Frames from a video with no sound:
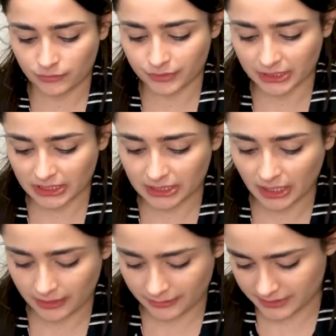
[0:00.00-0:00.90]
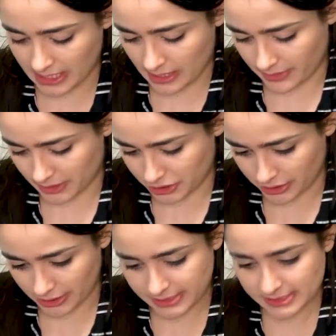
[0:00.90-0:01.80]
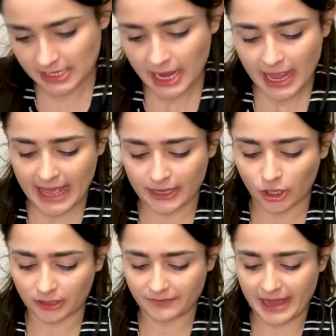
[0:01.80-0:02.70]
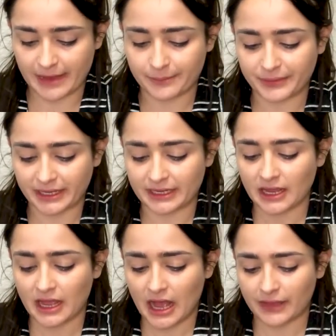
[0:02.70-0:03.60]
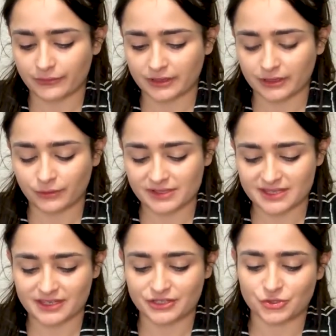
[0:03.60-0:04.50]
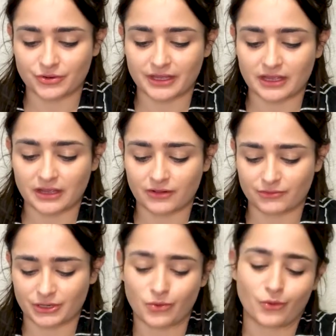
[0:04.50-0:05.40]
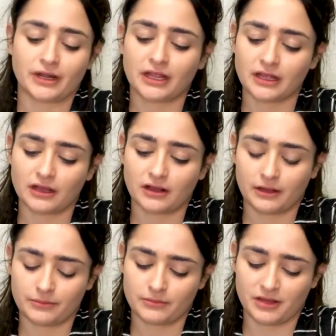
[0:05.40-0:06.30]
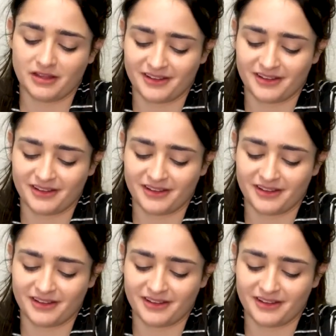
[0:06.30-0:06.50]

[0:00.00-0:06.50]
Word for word: really love taking pictures and all of that, but I really wasn't enjoying recording um,